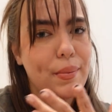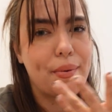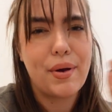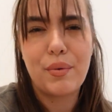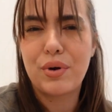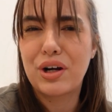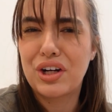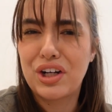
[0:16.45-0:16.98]

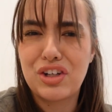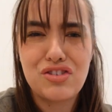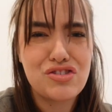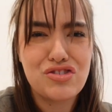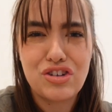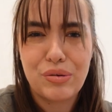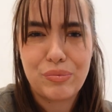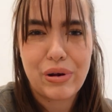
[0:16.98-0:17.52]
but we're gonna
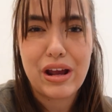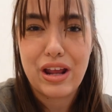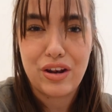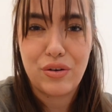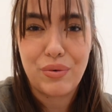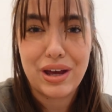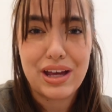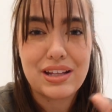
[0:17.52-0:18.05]
just jump right
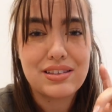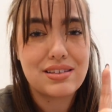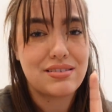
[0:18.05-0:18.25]
into it.